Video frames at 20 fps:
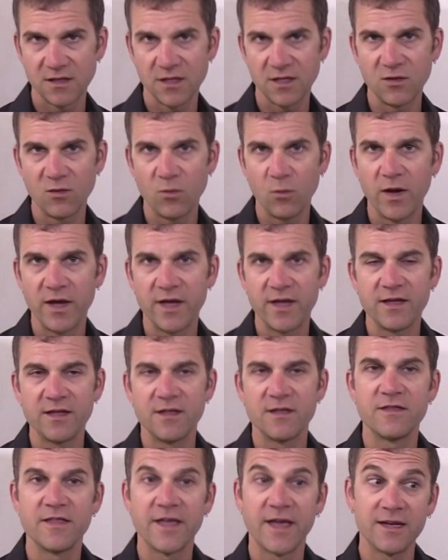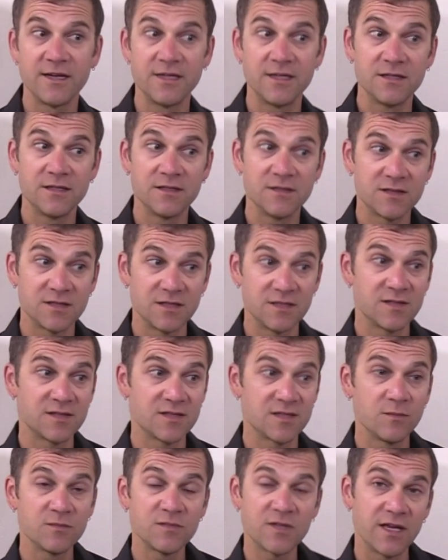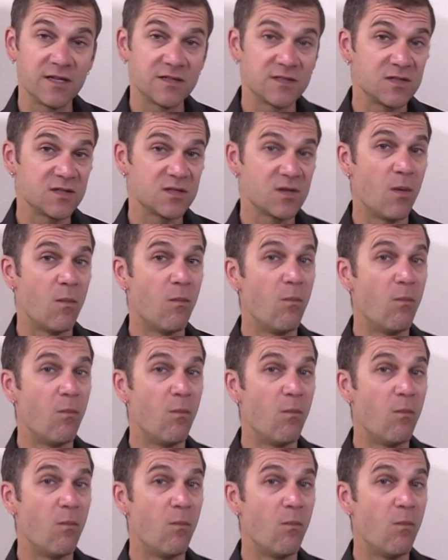in a way that is, in some cases,